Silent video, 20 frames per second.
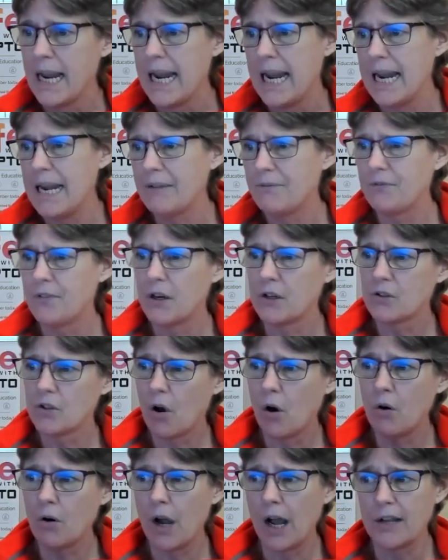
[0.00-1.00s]
If there's
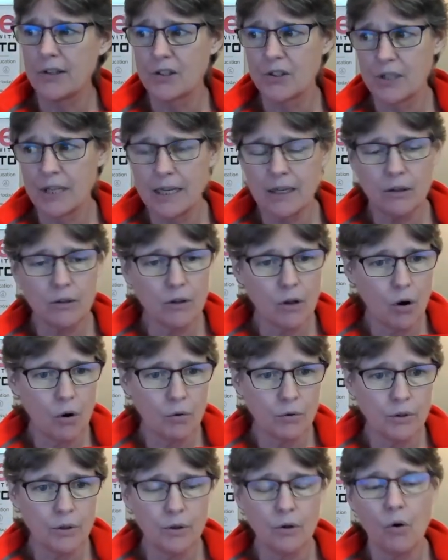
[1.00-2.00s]
a single
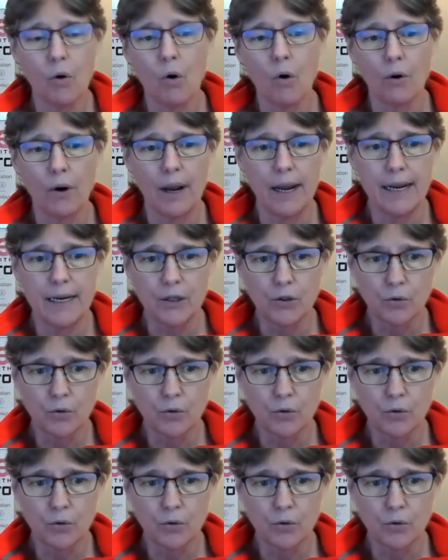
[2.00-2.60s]
owner or a